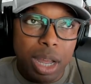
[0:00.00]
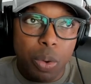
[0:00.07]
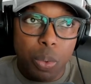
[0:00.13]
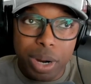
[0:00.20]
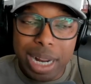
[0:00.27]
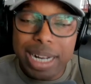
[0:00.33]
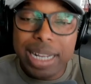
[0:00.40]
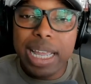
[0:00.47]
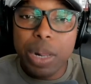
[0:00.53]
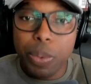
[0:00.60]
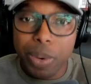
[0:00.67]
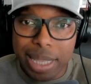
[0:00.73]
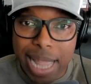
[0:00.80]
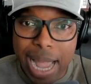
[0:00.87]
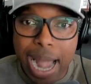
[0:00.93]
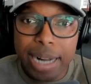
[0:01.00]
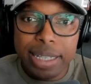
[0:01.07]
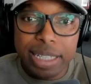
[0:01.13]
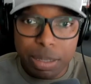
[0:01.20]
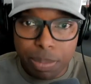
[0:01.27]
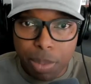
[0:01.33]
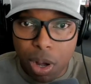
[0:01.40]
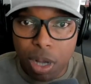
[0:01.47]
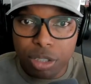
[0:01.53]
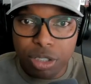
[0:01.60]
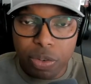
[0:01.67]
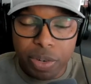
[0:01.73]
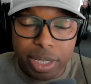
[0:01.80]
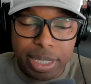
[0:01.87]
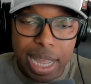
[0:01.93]
a lot of deep balls
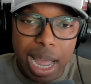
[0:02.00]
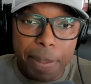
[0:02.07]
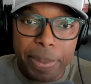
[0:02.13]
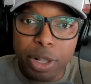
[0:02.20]
over the top,